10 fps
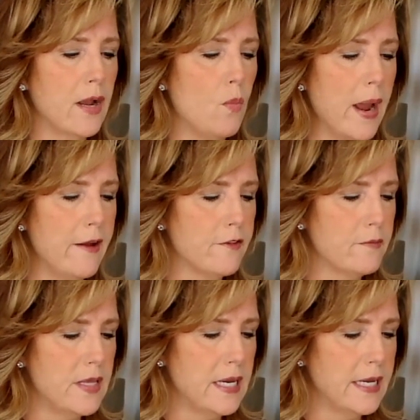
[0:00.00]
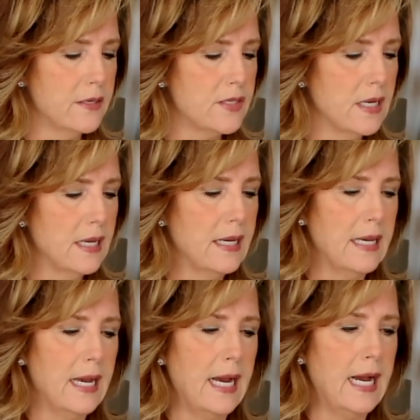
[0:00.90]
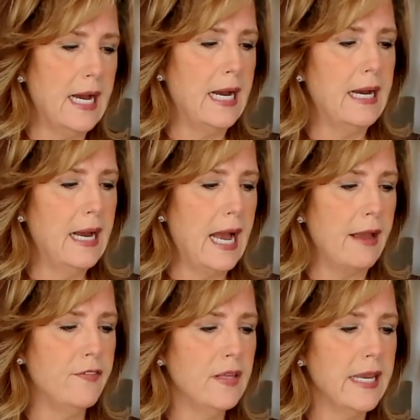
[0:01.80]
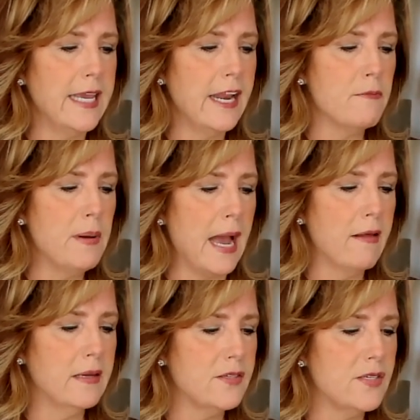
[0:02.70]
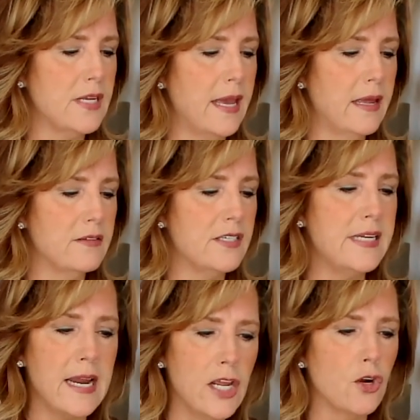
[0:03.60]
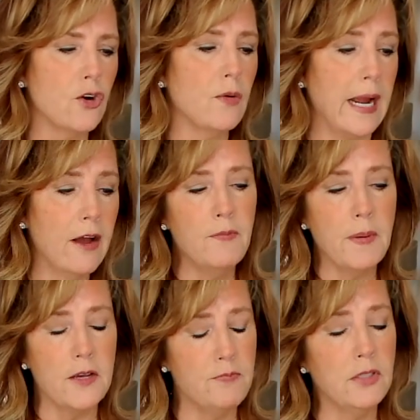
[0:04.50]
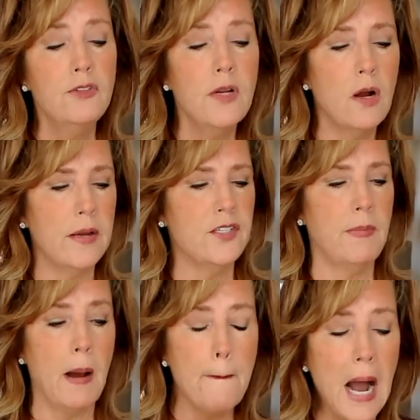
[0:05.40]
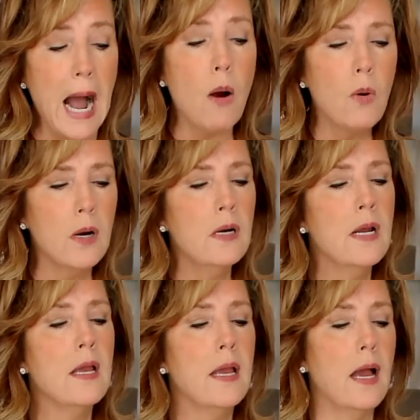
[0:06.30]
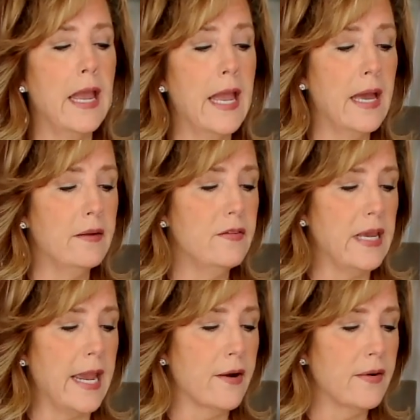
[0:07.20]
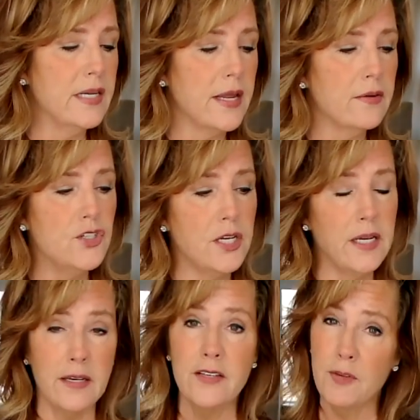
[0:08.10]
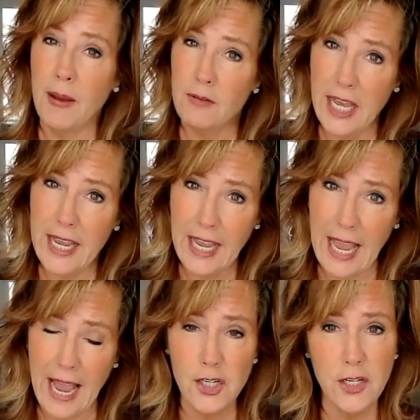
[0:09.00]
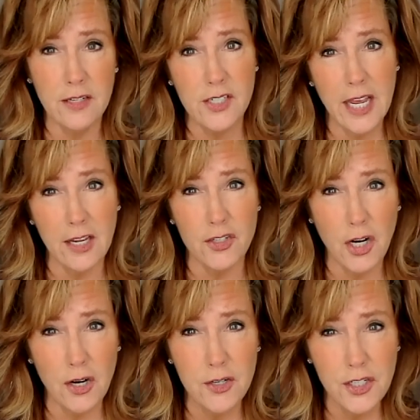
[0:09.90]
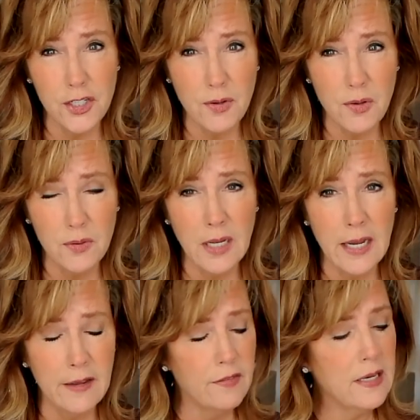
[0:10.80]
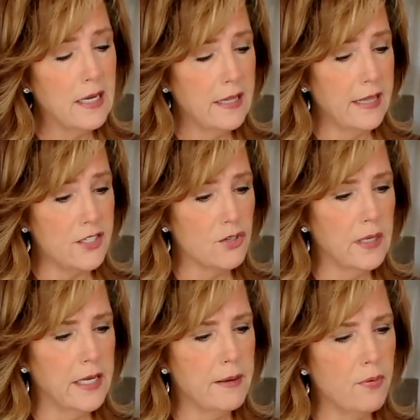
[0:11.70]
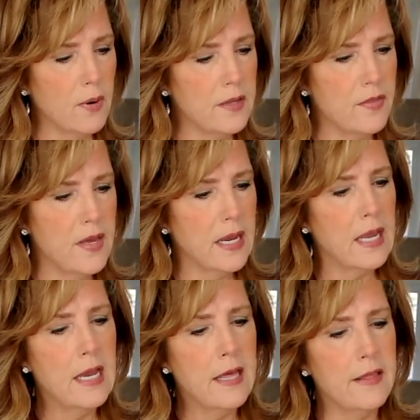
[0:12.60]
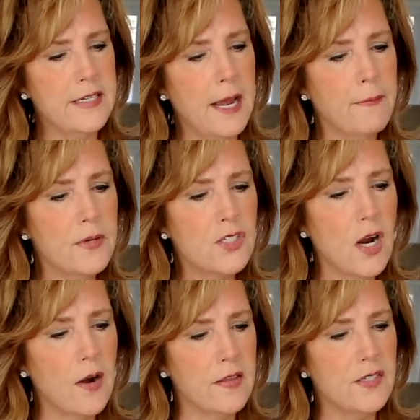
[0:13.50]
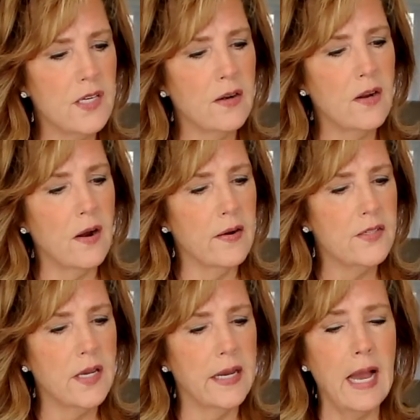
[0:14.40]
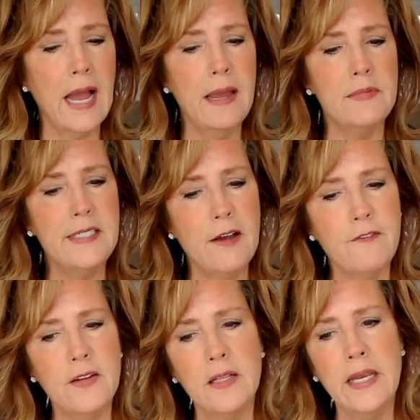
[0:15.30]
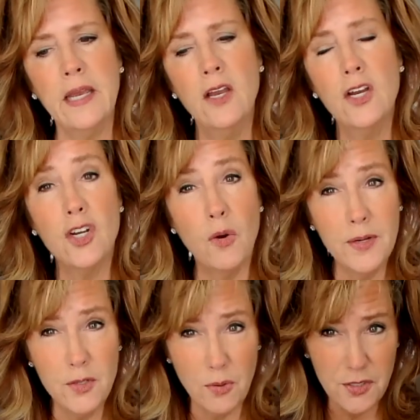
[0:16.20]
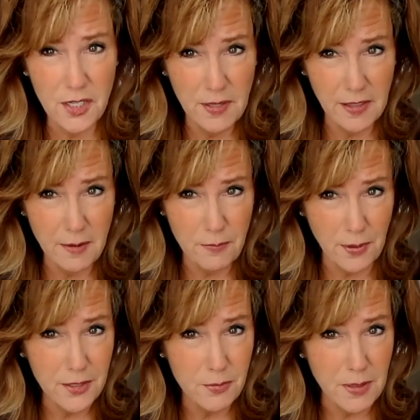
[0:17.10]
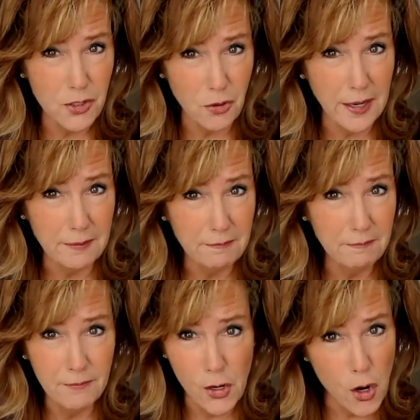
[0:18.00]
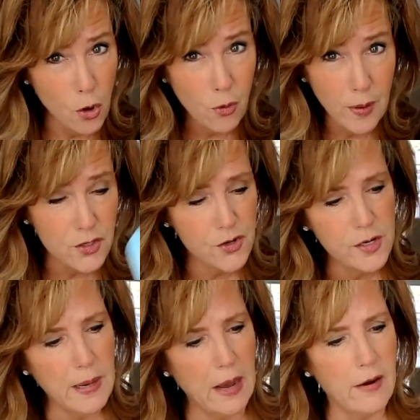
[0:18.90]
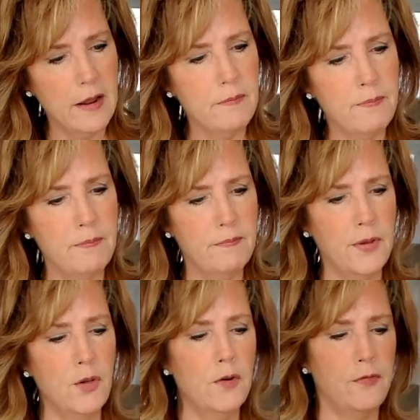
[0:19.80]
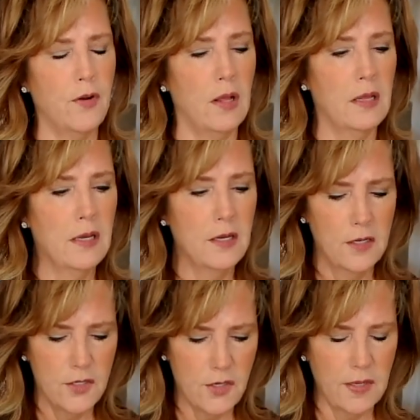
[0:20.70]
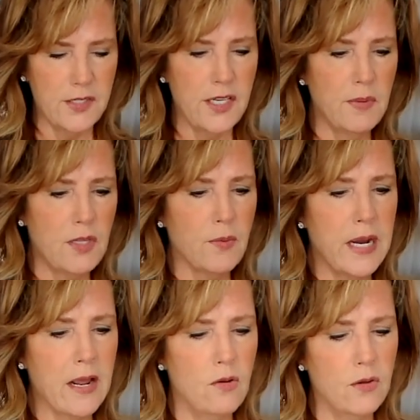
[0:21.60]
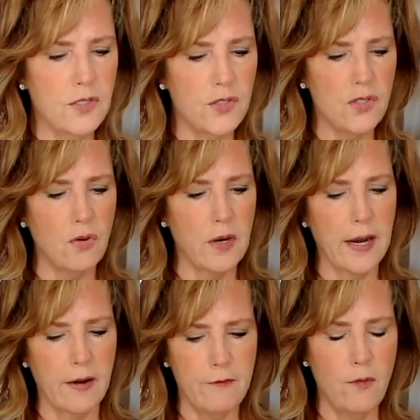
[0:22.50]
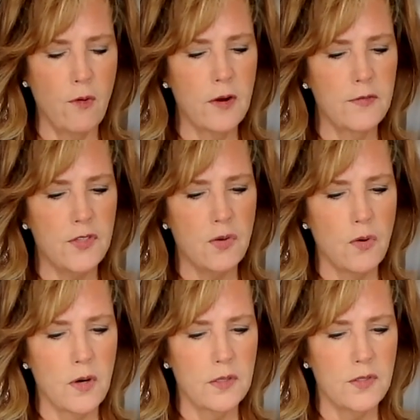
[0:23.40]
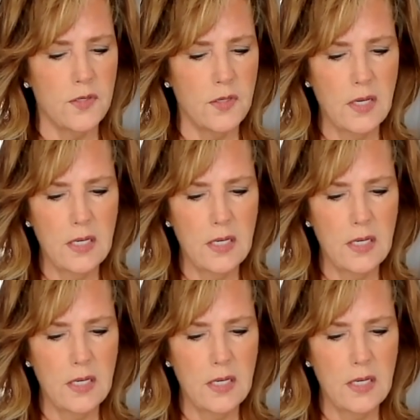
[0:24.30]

away from things, uh, I feel like getting balanced and standing your ground because Pluto is about power and the Aries energy is about taking action and taking charge in your own life. That's a really important thing. The Temperance card and the Sun card, it's like I am definitely going towards something that brings me joy. No question about it. Beautiful. So let's see what the reading holds in store here. Four of Swords,